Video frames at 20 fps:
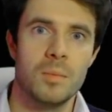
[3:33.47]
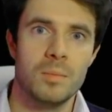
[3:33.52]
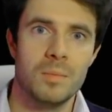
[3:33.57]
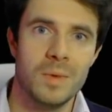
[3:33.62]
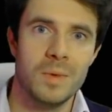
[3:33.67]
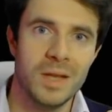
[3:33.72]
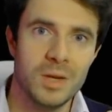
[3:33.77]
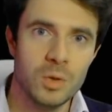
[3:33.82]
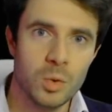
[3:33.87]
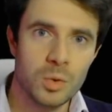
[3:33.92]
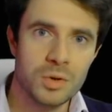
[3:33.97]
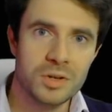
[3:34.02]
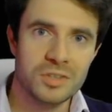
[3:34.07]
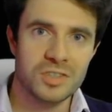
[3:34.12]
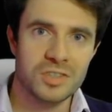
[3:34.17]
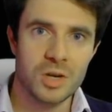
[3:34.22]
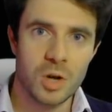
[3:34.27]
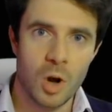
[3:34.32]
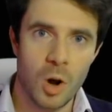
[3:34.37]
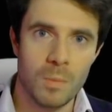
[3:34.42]
In order
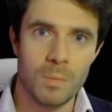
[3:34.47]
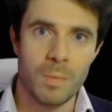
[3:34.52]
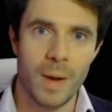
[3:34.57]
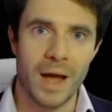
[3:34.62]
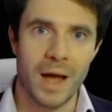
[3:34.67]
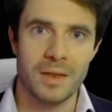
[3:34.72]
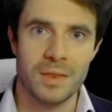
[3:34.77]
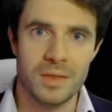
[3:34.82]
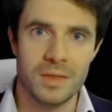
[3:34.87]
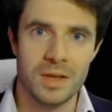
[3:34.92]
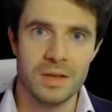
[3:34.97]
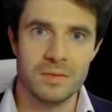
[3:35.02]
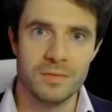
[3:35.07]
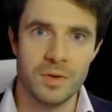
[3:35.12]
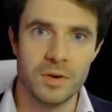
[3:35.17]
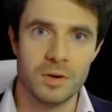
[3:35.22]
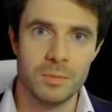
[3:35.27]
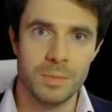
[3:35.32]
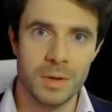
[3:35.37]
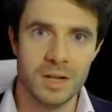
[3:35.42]
to combat the
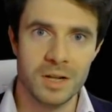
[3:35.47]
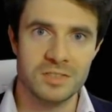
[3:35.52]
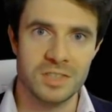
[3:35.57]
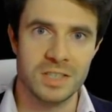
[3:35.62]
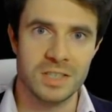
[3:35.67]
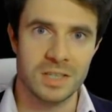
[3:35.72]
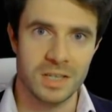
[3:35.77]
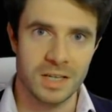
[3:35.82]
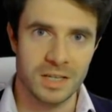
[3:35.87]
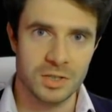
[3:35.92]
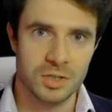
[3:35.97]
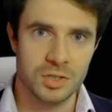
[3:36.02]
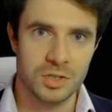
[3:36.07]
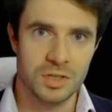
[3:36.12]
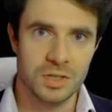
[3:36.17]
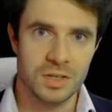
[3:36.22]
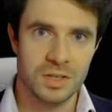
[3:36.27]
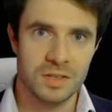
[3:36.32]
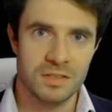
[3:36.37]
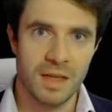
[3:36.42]
invulnerability glitch,
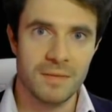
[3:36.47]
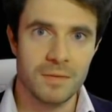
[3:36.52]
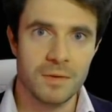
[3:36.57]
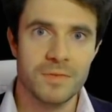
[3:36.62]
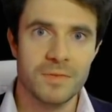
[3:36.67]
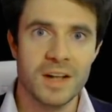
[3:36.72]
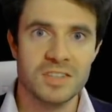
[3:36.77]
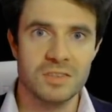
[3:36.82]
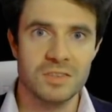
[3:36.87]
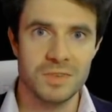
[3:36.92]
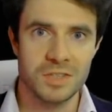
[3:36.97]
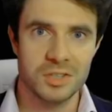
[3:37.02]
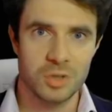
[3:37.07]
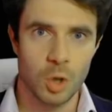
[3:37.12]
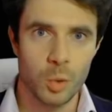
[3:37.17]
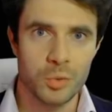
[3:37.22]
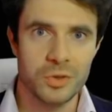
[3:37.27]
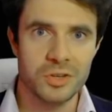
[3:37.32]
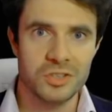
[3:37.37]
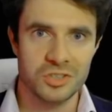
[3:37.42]
they've effectively
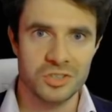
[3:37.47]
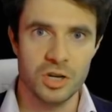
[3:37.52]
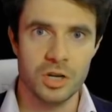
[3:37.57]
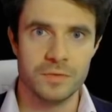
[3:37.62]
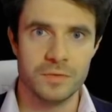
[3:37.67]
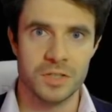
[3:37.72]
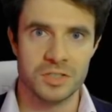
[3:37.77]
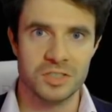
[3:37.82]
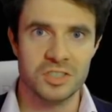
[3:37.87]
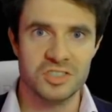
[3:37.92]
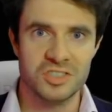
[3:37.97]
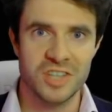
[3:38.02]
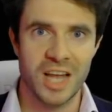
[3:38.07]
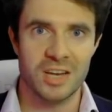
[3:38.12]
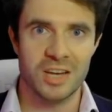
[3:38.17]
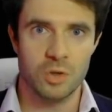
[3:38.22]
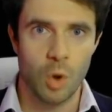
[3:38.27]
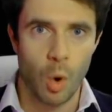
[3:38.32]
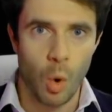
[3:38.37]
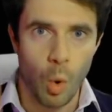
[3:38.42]
told the server to
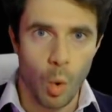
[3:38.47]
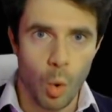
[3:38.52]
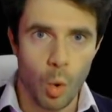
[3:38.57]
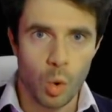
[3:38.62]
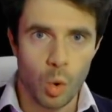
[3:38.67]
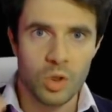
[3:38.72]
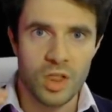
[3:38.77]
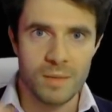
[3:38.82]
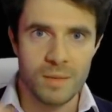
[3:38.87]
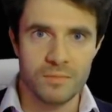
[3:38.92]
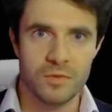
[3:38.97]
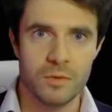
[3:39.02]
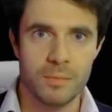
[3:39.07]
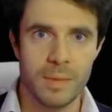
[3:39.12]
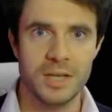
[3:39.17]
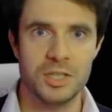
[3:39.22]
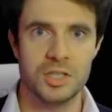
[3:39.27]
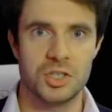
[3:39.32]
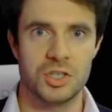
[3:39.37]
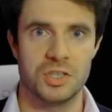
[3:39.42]
send all
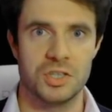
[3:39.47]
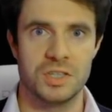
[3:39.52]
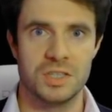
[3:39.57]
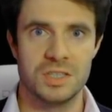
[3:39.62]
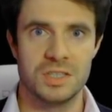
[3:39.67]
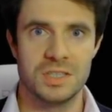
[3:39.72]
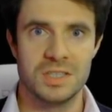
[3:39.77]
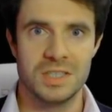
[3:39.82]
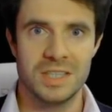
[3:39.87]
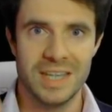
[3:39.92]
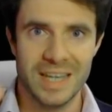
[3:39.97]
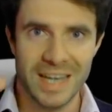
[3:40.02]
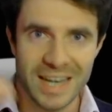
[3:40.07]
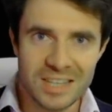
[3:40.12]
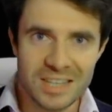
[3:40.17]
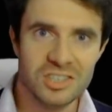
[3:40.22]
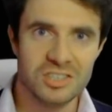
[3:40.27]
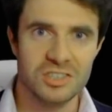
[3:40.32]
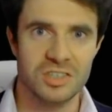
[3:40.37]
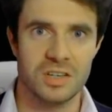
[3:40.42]
information
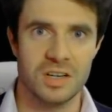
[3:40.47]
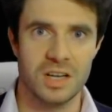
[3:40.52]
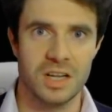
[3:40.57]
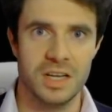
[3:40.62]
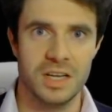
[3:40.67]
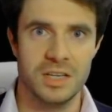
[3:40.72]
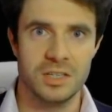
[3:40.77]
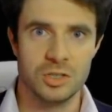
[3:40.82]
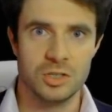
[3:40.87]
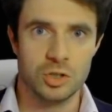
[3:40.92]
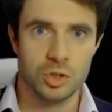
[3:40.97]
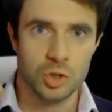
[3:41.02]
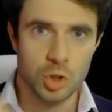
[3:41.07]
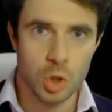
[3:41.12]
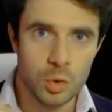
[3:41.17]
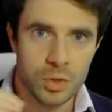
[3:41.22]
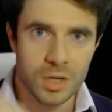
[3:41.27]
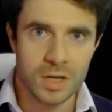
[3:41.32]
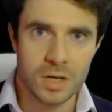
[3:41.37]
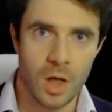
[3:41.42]
instantly
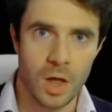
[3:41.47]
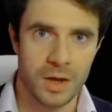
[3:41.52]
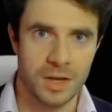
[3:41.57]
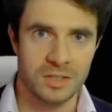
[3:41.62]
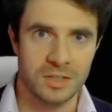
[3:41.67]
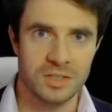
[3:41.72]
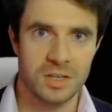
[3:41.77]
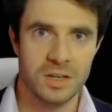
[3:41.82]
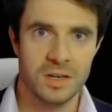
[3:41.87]
to the client.